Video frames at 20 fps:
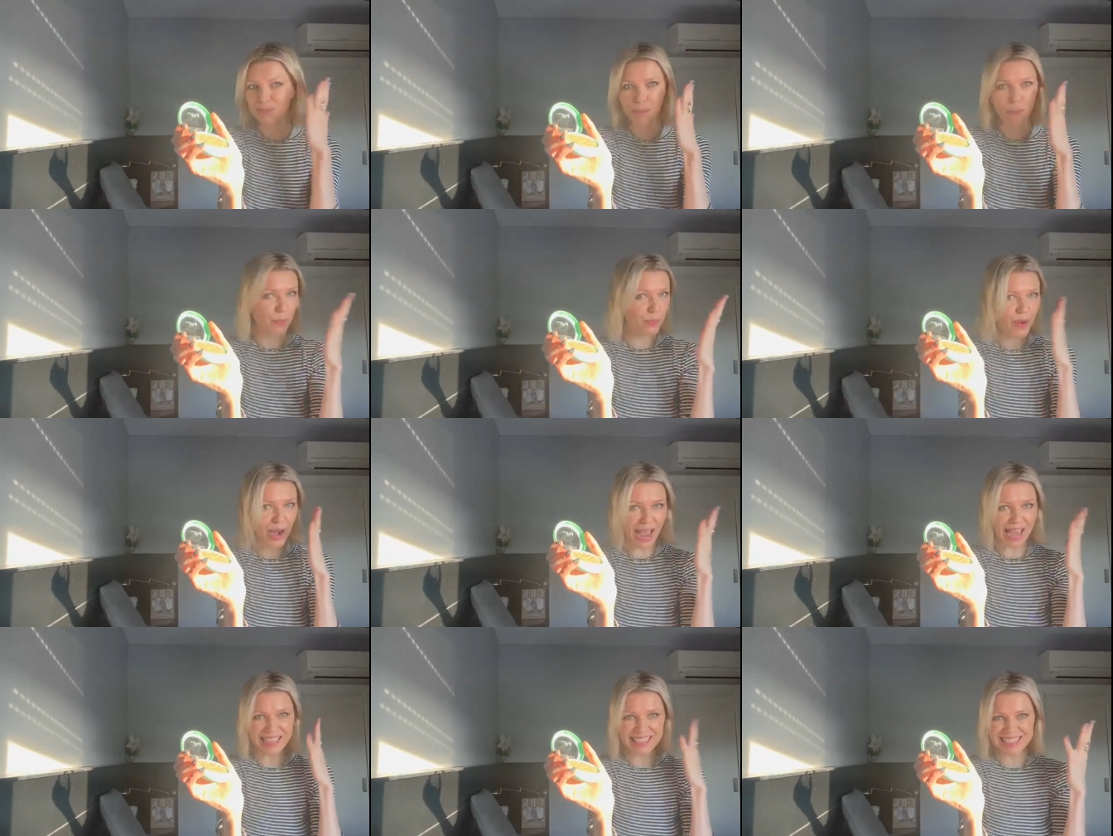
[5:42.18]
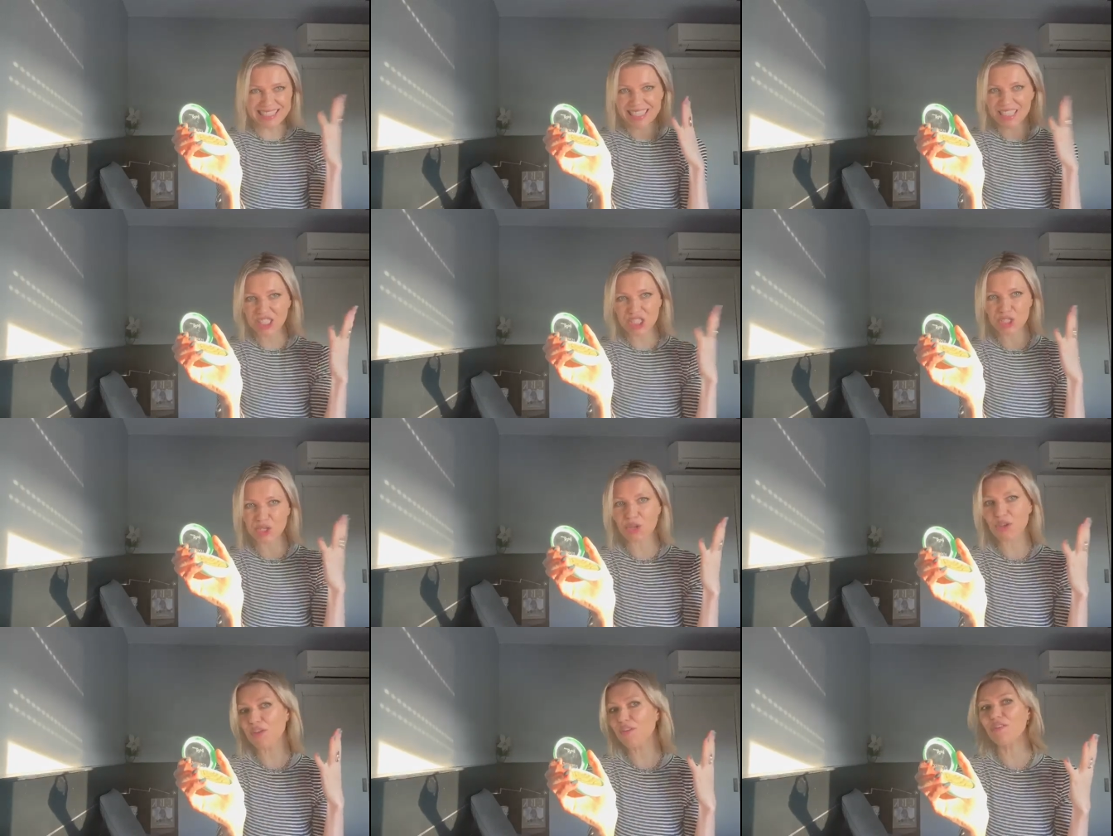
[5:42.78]
press
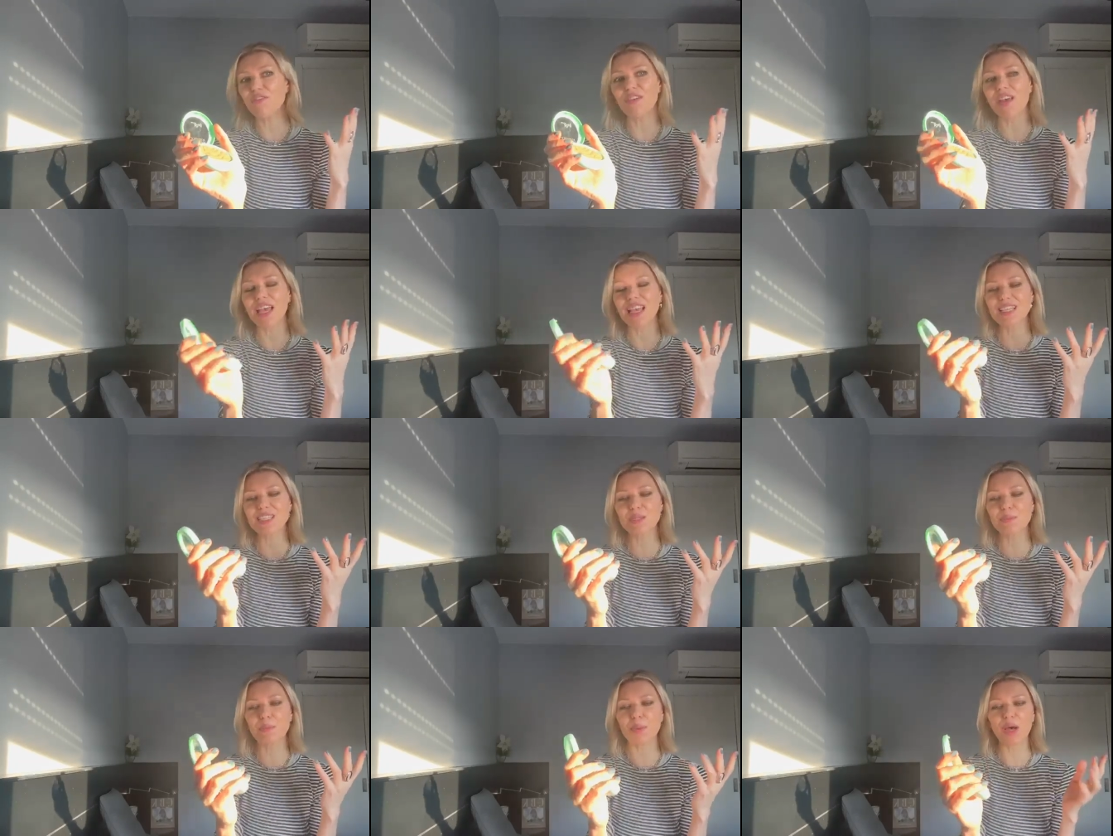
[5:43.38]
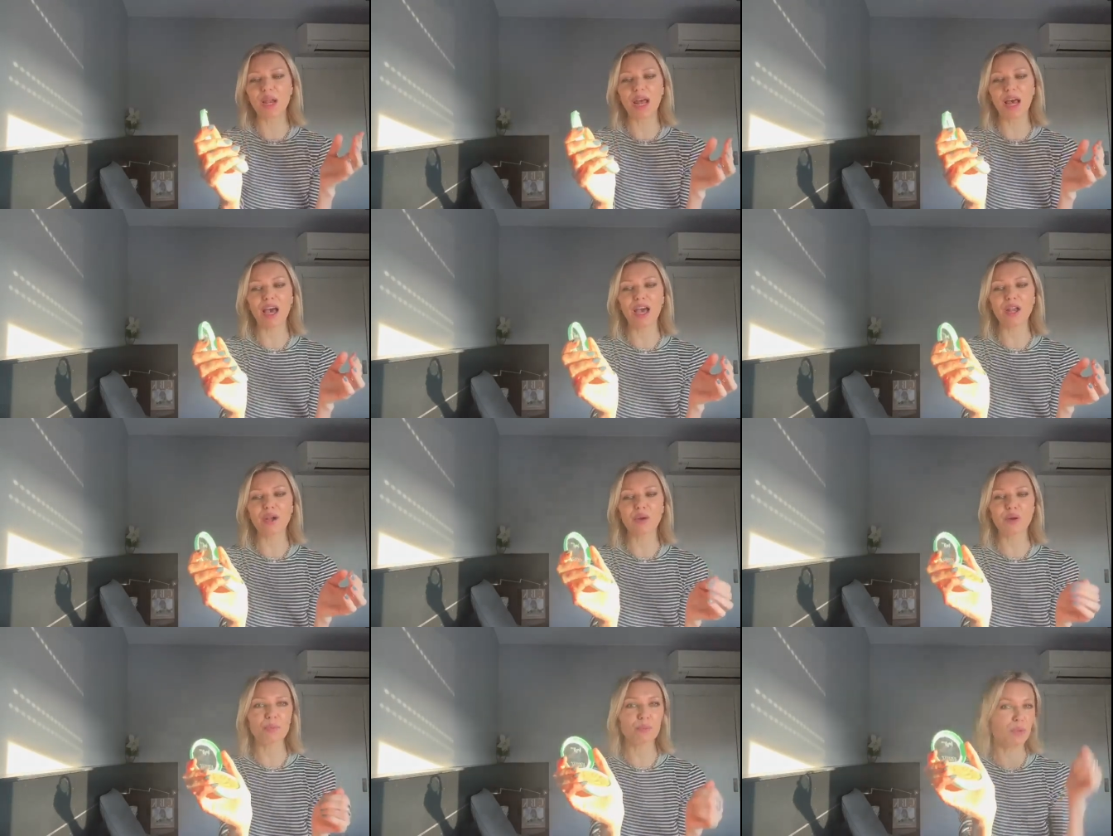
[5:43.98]
into your face, but I
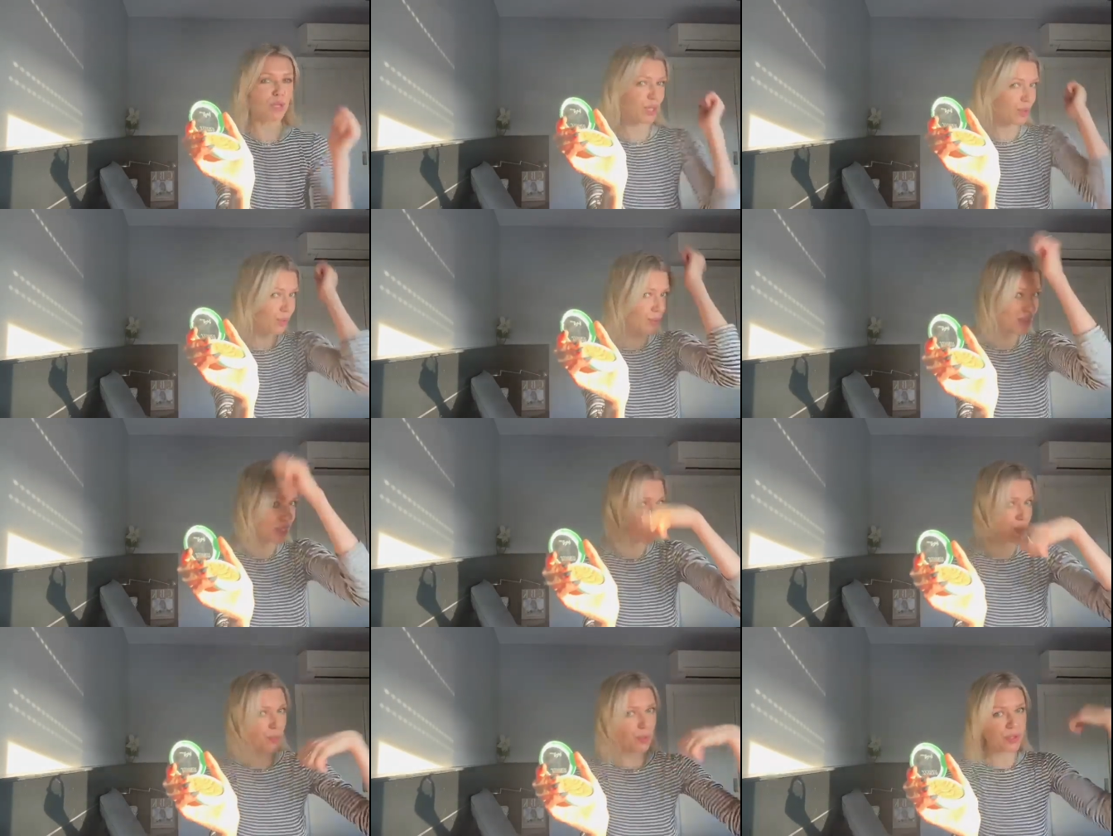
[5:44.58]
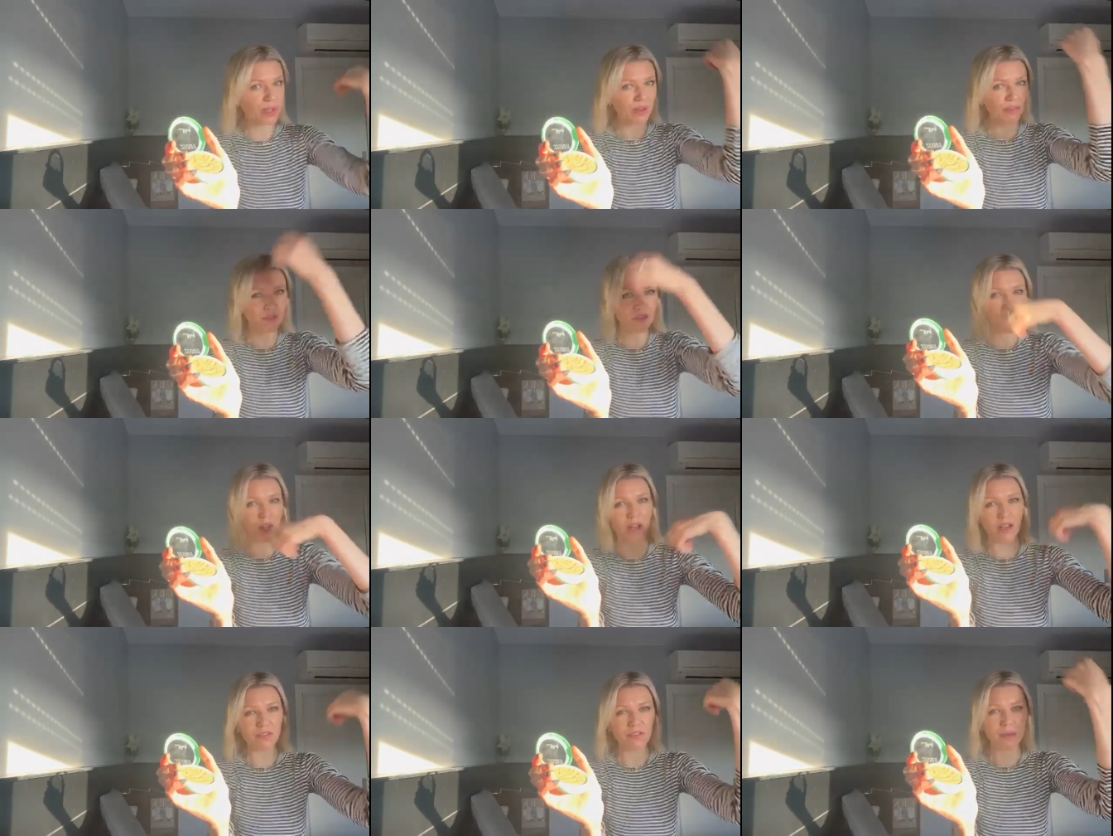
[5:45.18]
normally use it with a
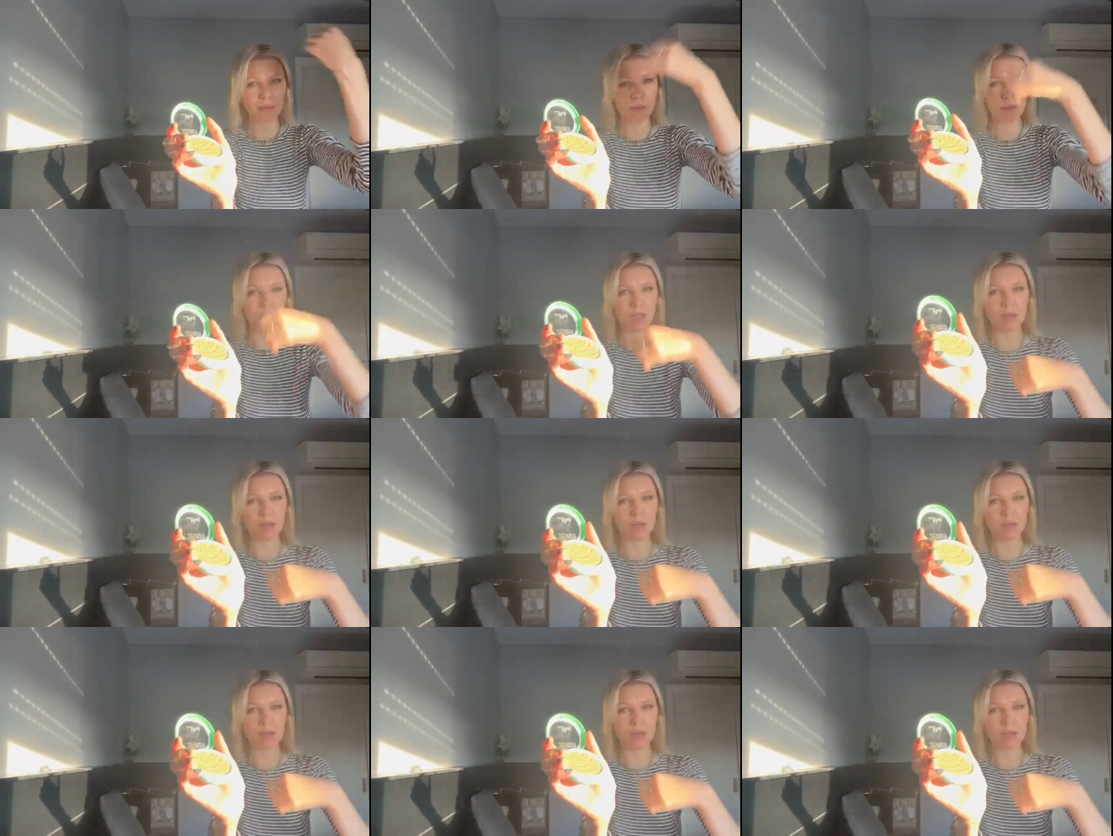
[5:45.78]
fluffy